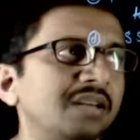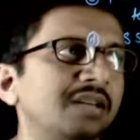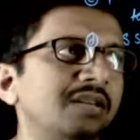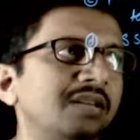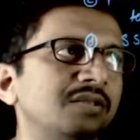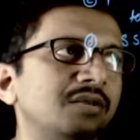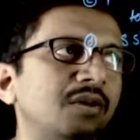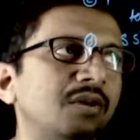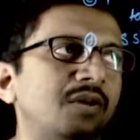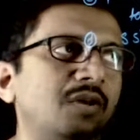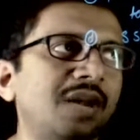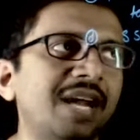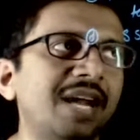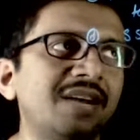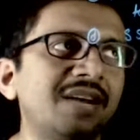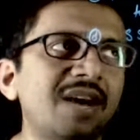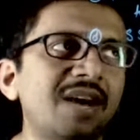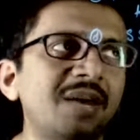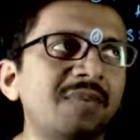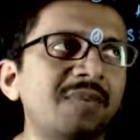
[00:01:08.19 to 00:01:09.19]
So to get
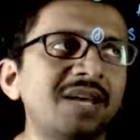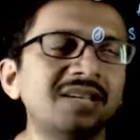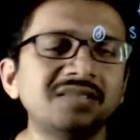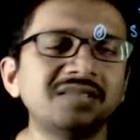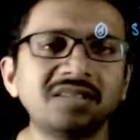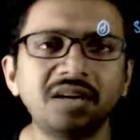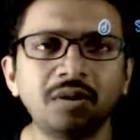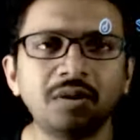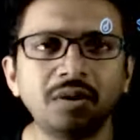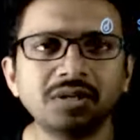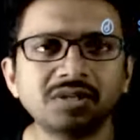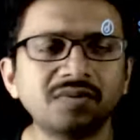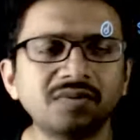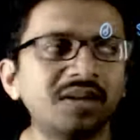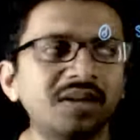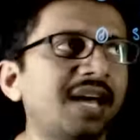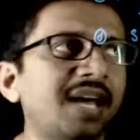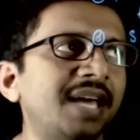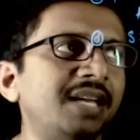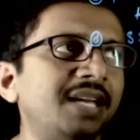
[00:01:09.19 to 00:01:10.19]
y minus three whole
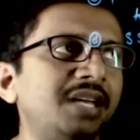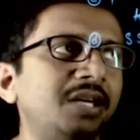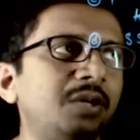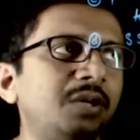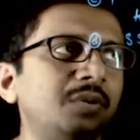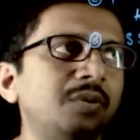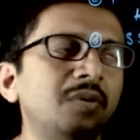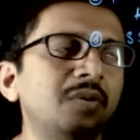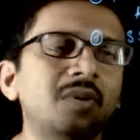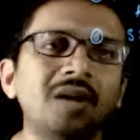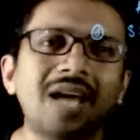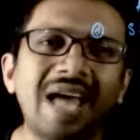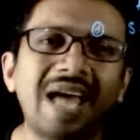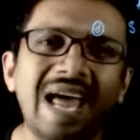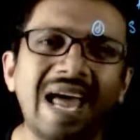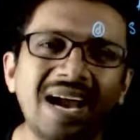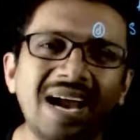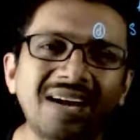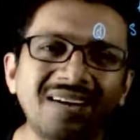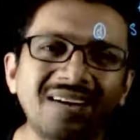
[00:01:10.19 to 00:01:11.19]
square, I need to
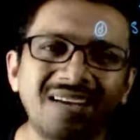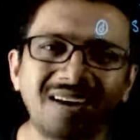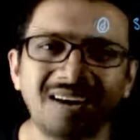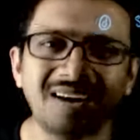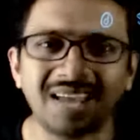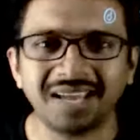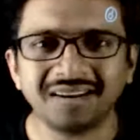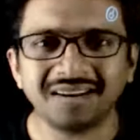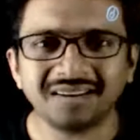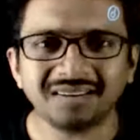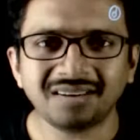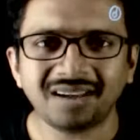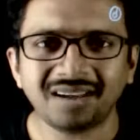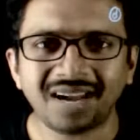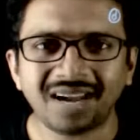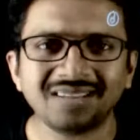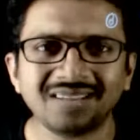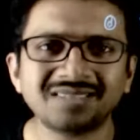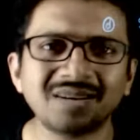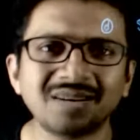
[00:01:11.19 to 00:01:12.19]
add a nine
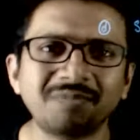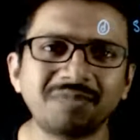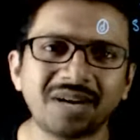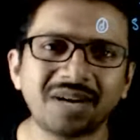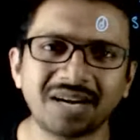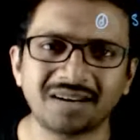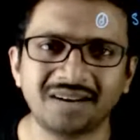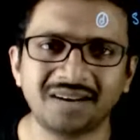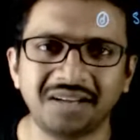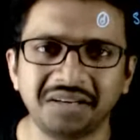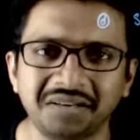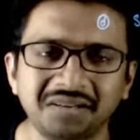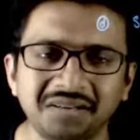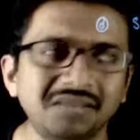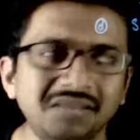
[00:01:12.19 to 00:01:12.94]
and a subtract a nine.